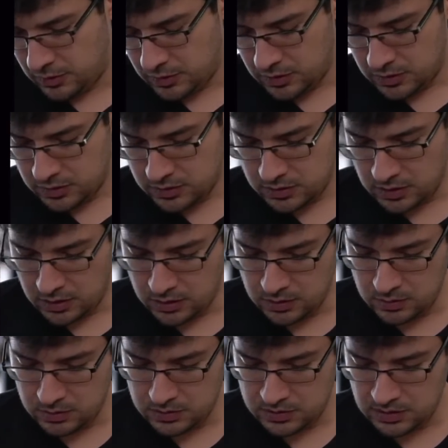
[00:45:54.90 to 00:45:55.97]

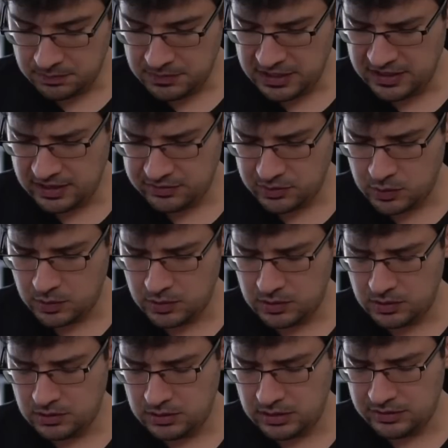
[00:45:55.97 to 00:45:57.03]
So something that's
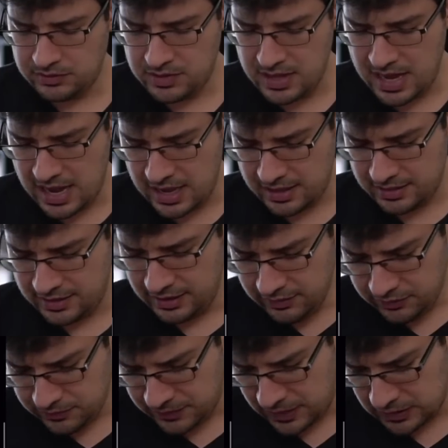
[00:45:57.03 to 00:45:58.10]
cool is that this
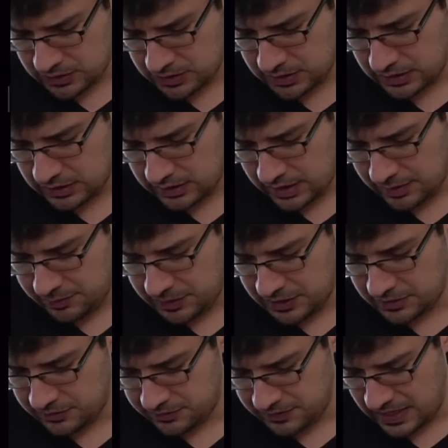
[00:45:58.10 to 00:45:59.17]
function can be
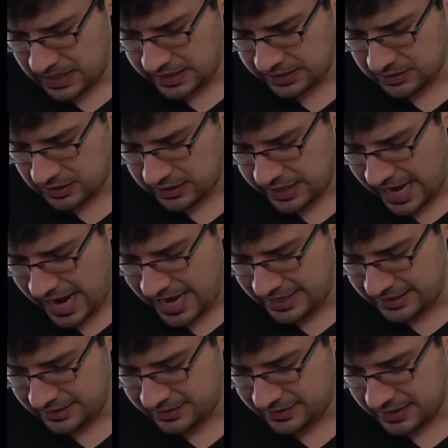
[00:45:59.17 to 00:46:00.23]
defined on
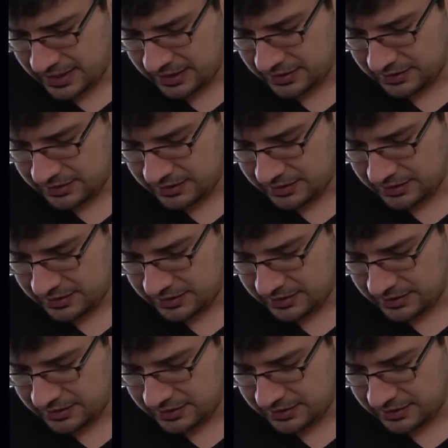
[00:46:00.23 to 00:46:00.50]
anything.